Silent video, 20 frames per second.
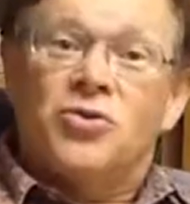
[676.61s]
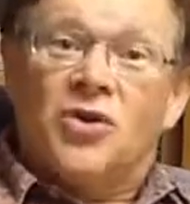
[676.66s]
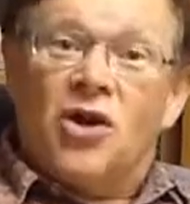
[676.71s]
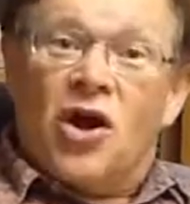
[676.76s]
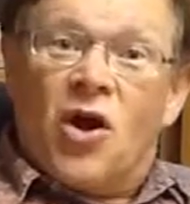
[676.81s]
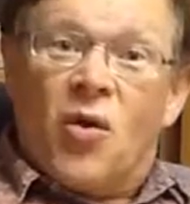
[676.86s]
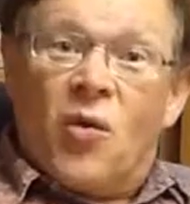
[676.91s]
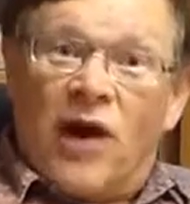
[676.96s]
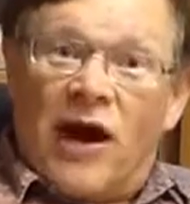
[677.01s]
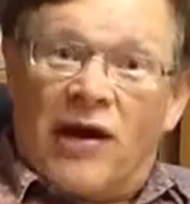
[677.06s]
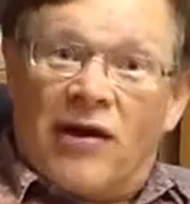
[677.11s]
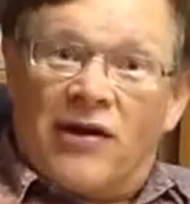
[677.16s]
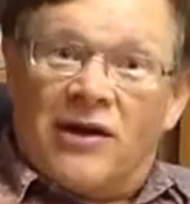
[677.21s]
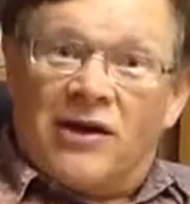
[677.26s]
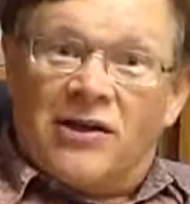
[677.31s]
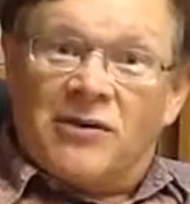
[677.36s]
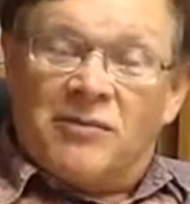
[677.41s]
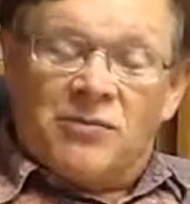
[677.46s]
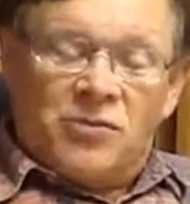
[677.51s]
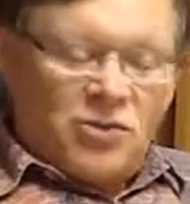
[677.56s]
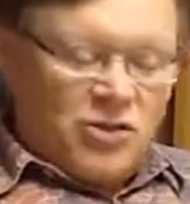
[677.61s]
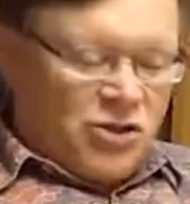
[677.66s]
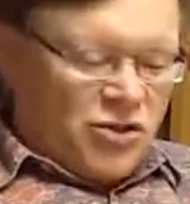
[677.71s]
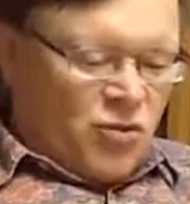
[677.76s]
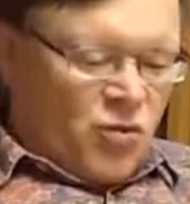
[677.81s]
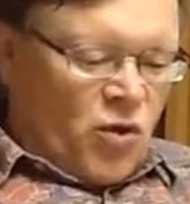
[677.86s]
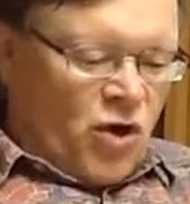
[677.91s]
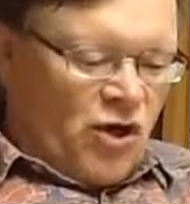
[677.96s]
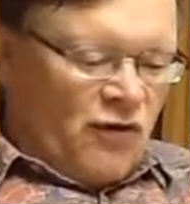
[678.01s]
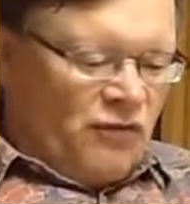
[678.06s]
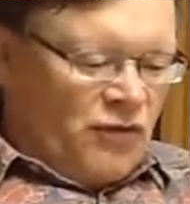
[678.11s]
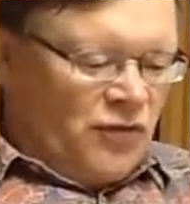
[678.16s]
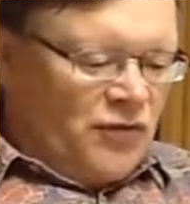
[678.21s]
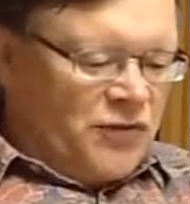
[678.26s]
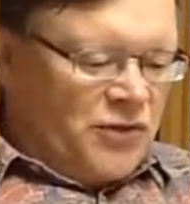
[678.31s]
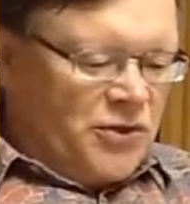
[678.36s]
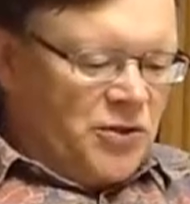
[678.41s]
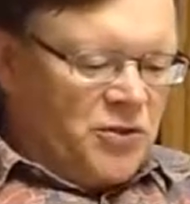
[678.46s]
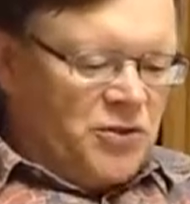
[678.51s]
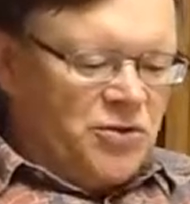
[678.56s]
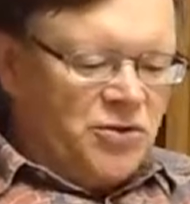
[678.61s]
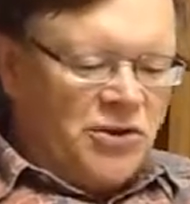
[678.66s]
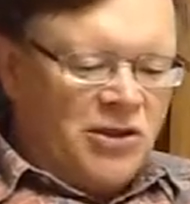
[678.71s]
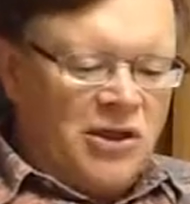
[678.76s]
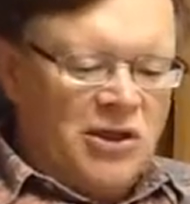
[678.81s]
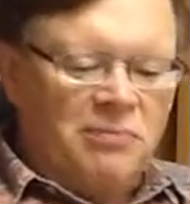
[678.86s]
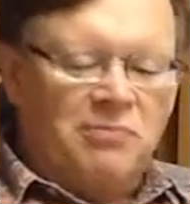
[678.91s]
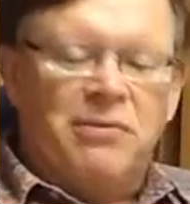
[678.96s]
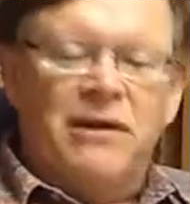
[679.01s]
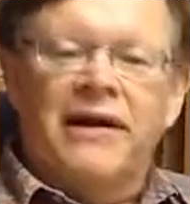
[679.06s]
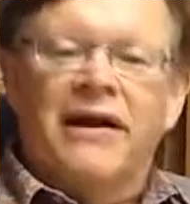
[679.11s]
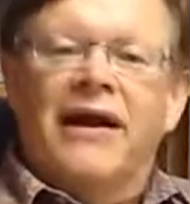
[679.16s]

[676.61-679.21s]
Aquarium, which is a wonderful field trip.